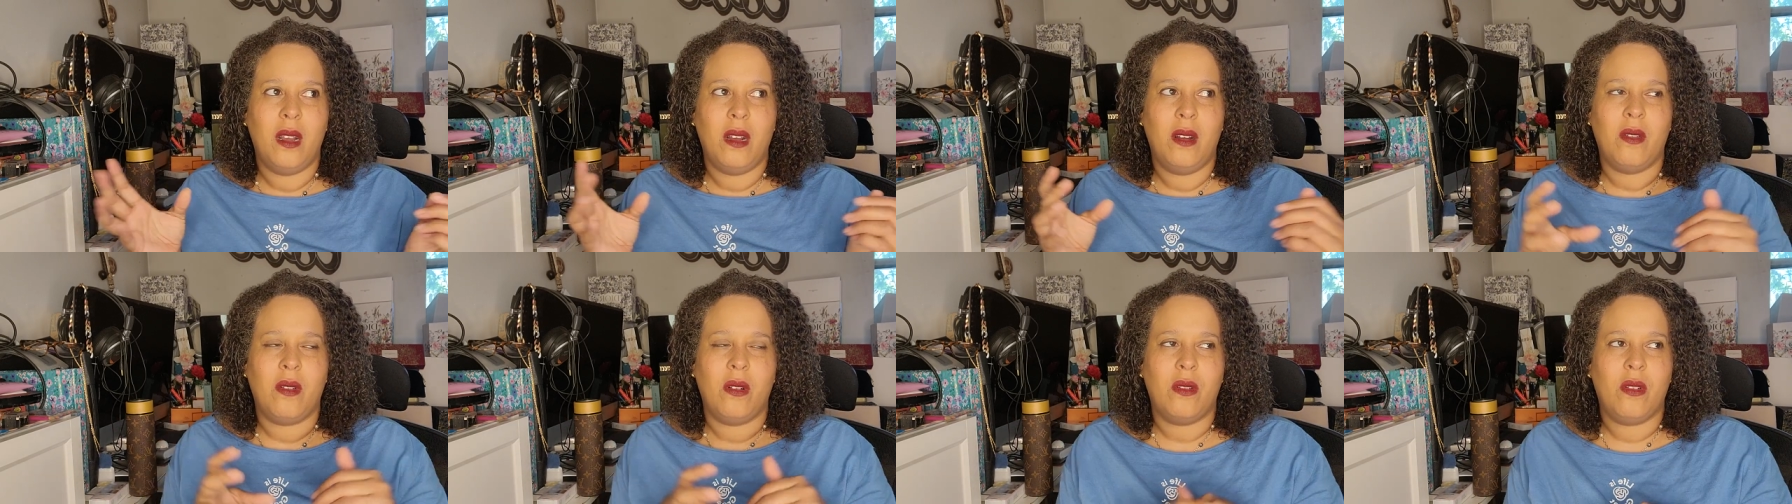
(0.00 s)

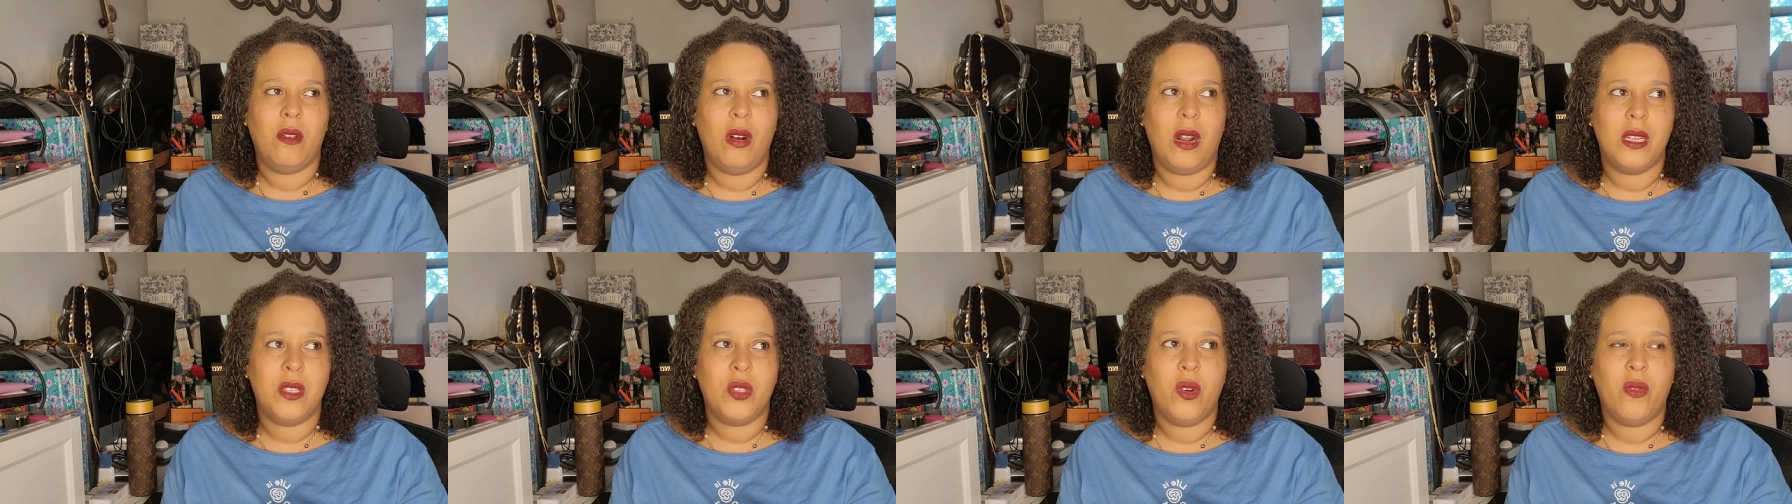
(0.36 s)
a
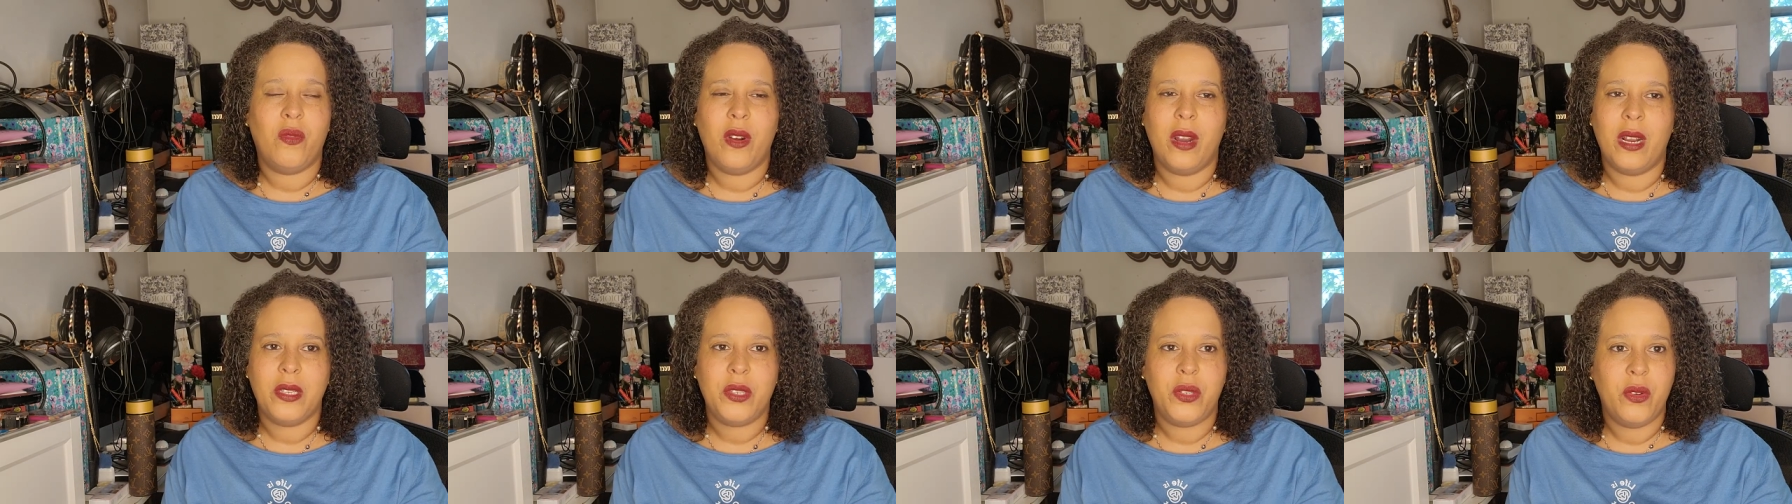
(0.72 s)

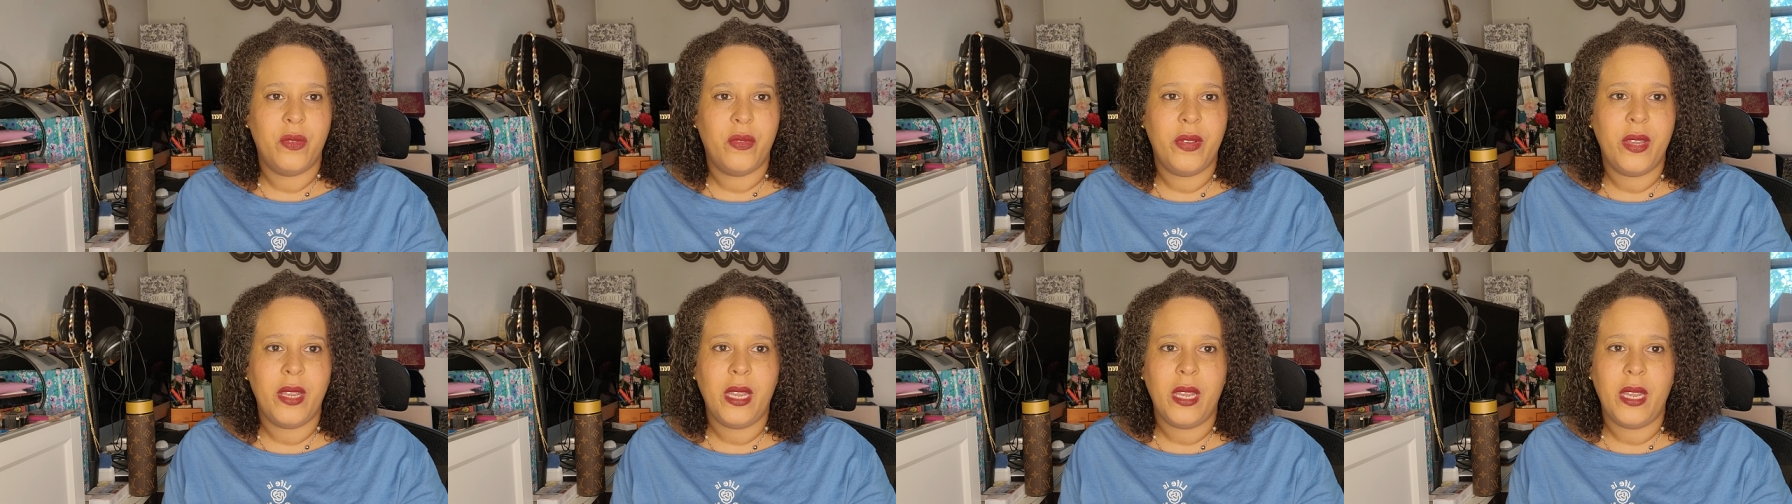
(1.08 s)
crossover
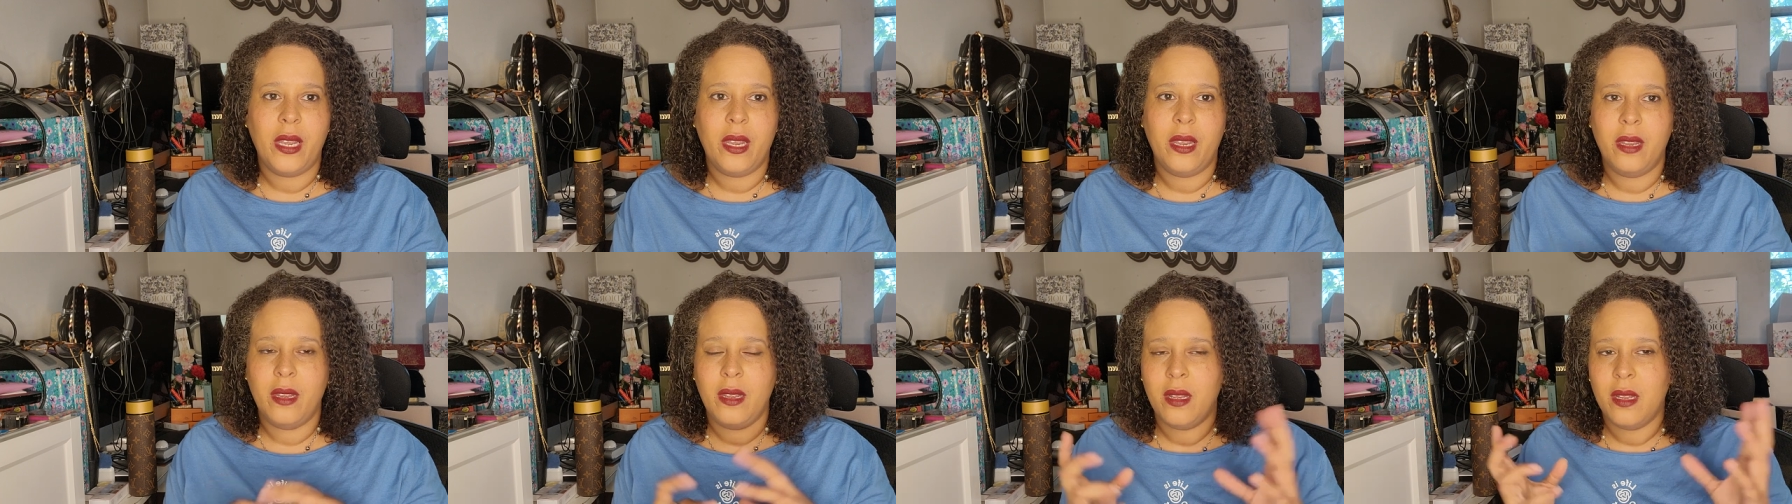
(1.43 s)

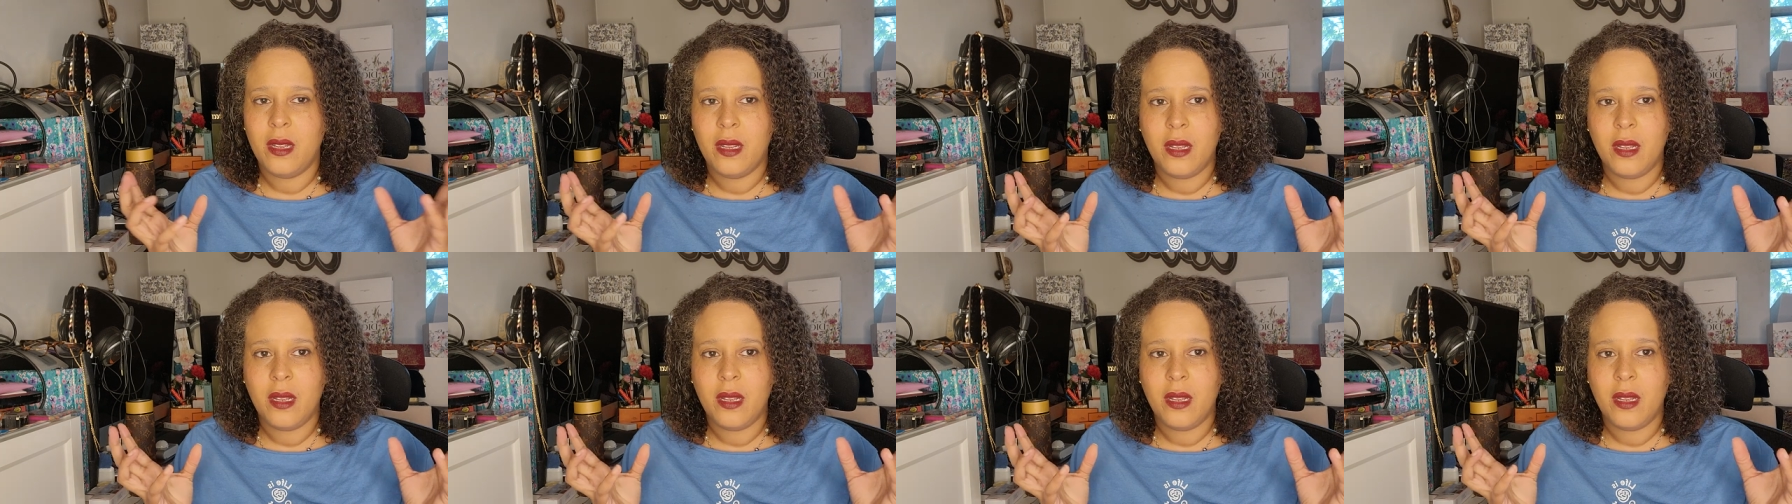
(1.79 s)
SUV,